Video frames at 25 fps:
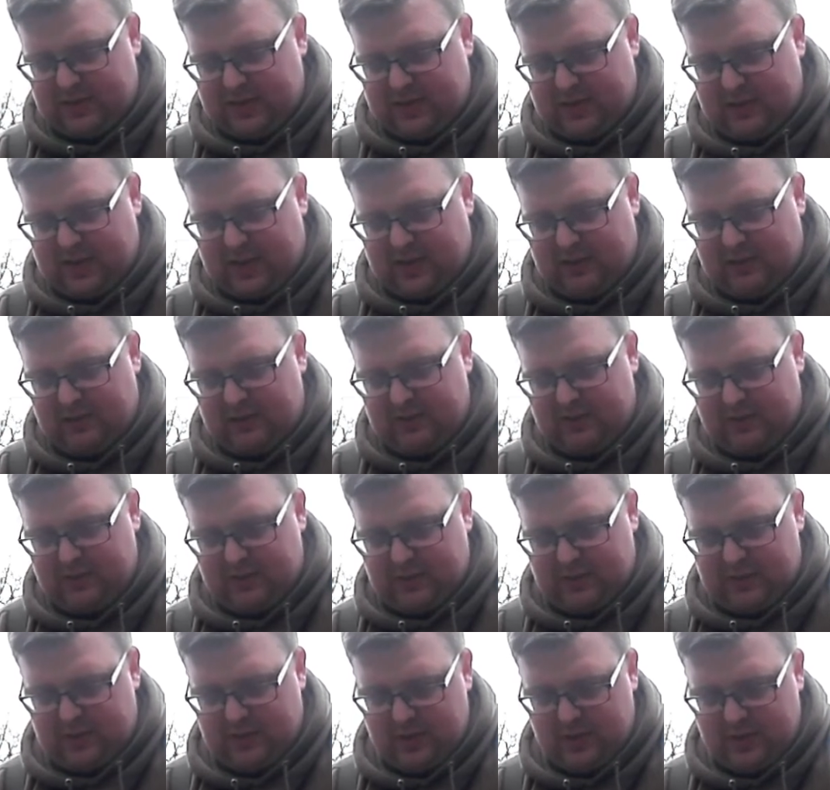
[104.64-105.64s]
Now
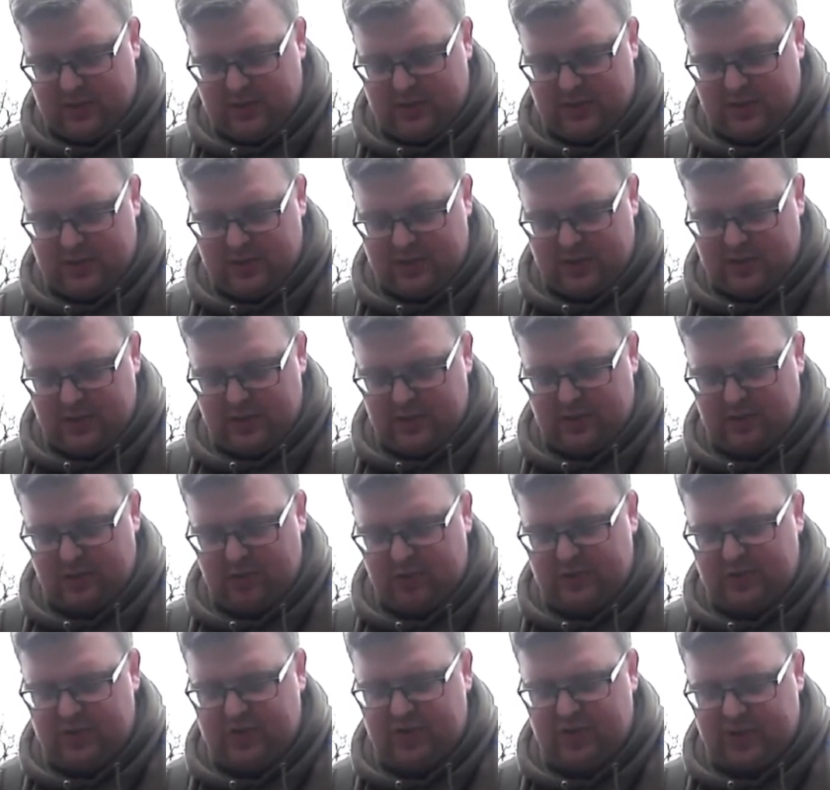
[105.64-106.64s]

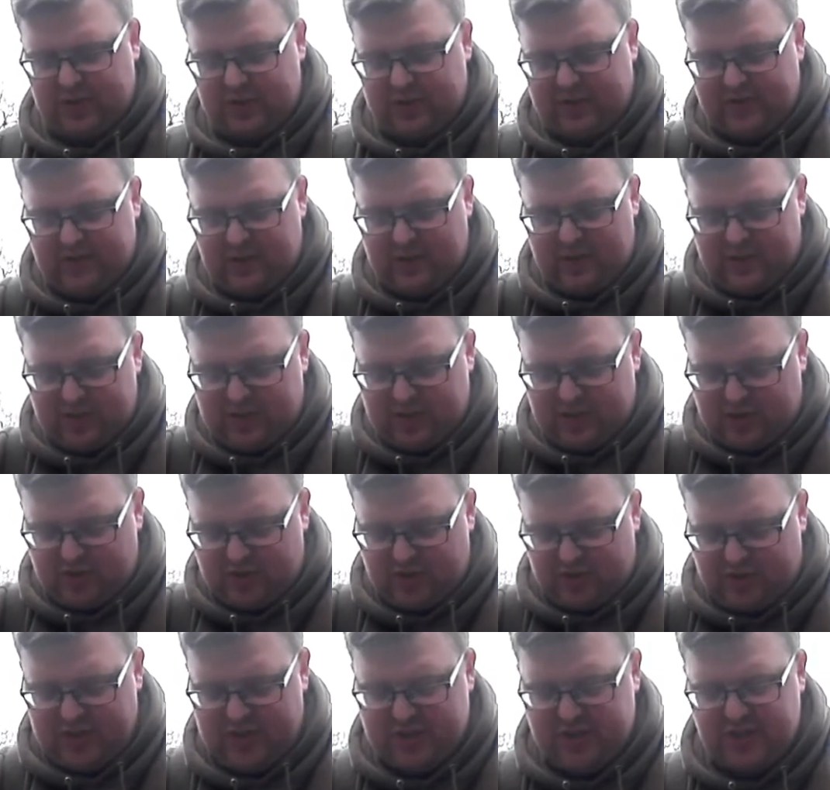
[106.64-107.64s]
all we're trying to do is just
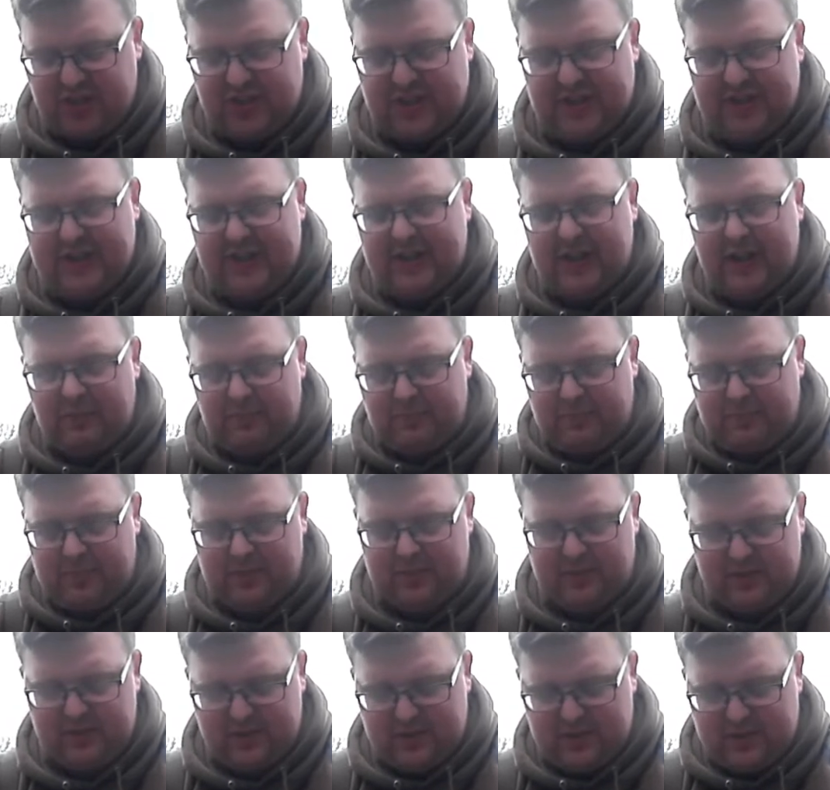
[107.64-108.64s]
try and seal up
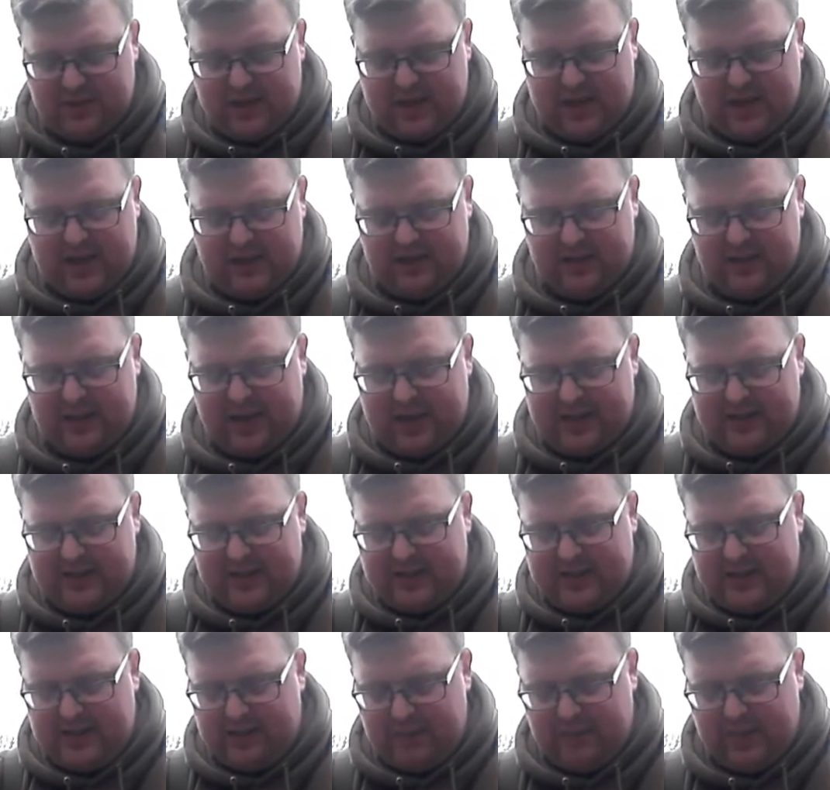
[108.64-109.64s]
the end
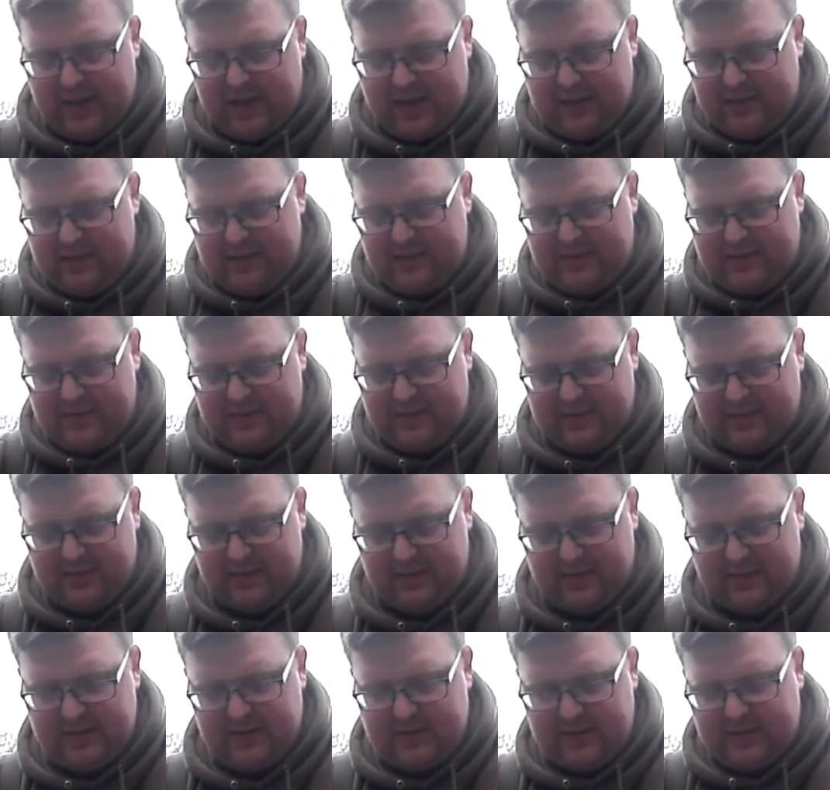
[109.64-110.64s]
a little bit.
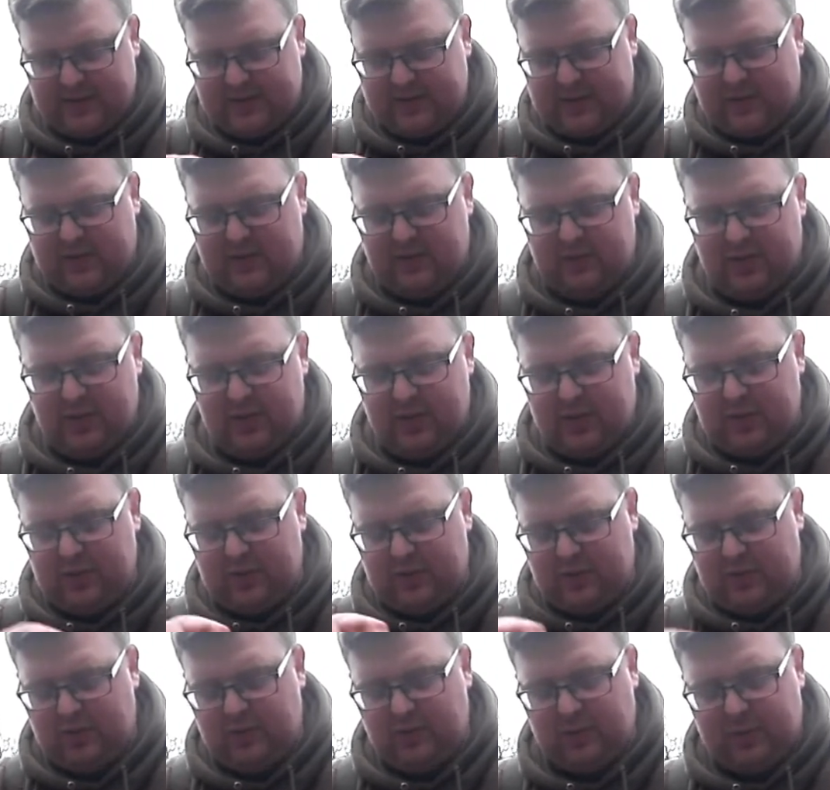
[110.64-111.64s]
Now
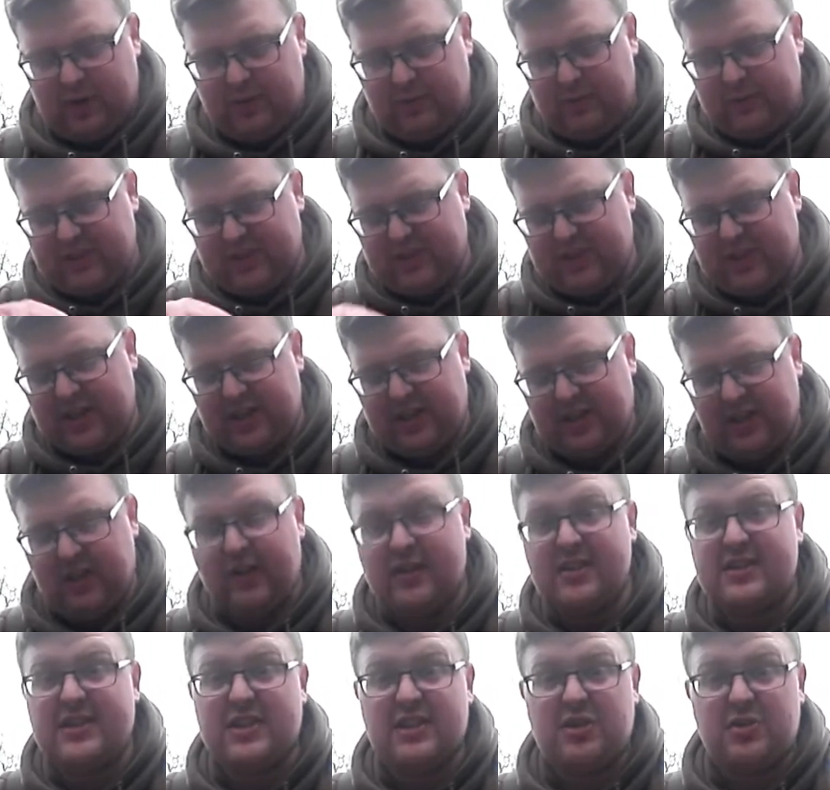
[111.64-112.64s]
what I would say,
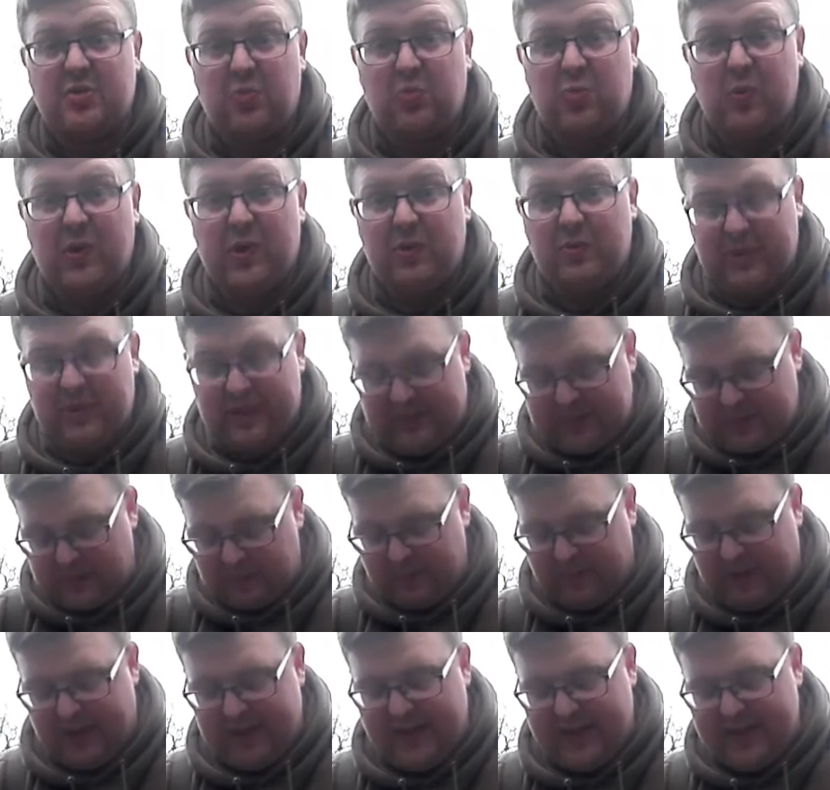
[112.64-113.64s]
guys, is you will need the
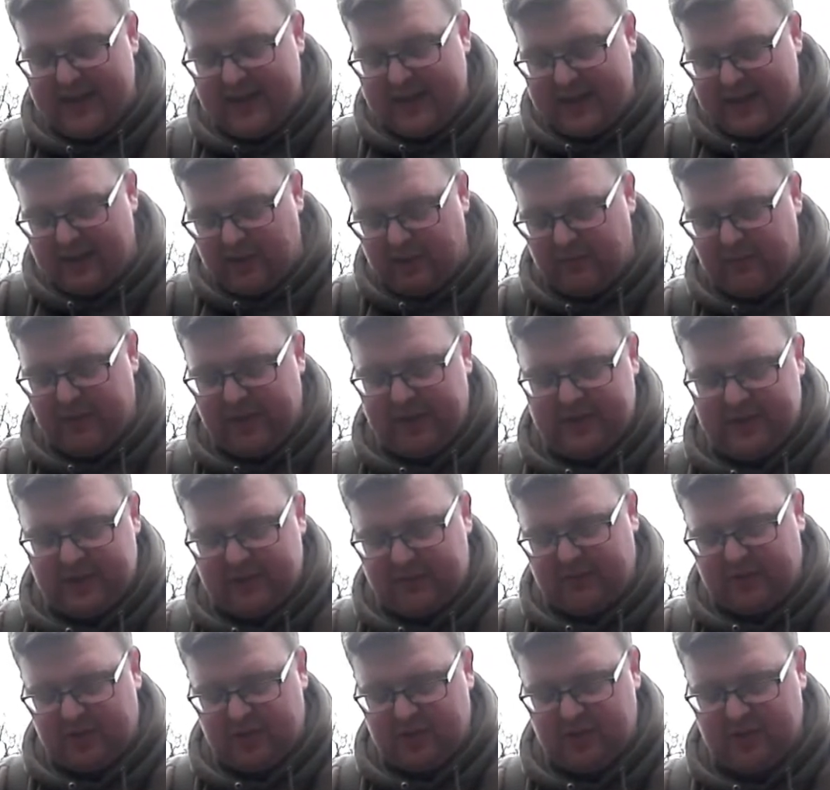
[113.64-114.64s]
bait a little bit
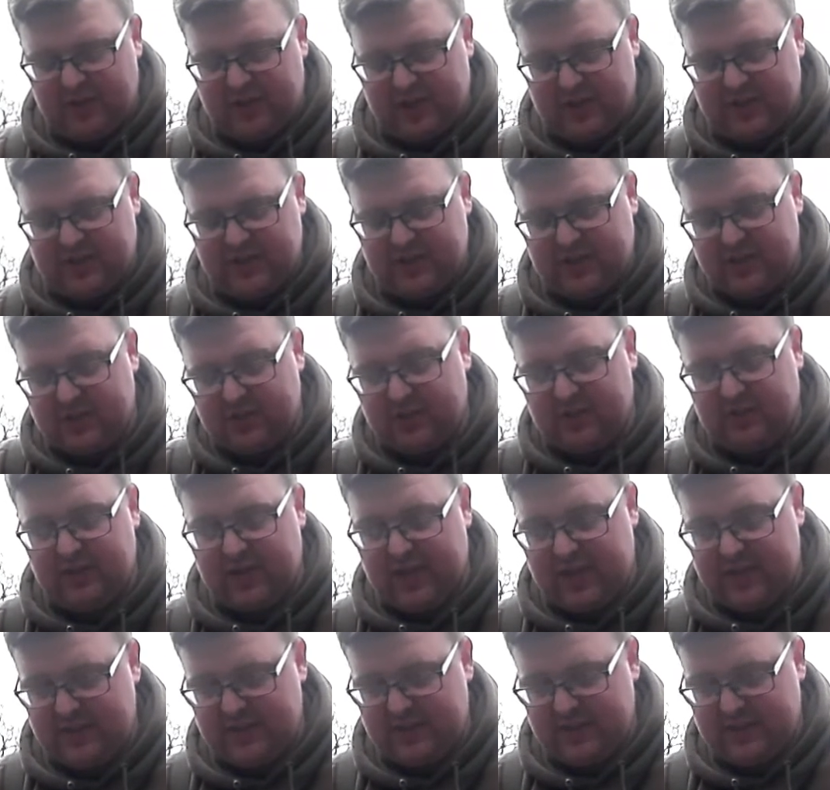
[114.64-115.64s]
defrosted to do
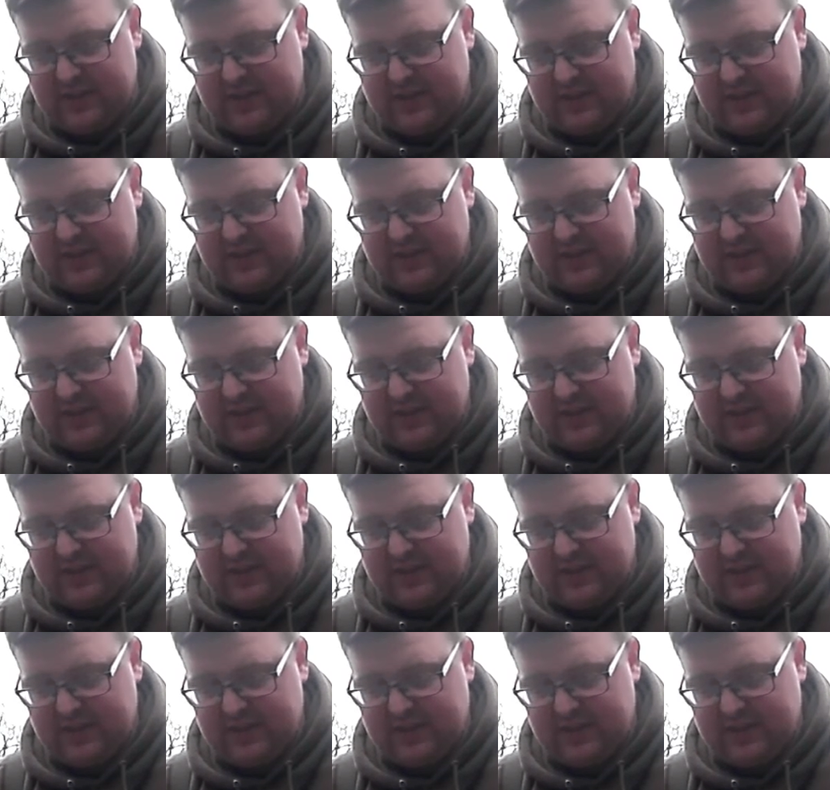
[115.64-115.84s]
this.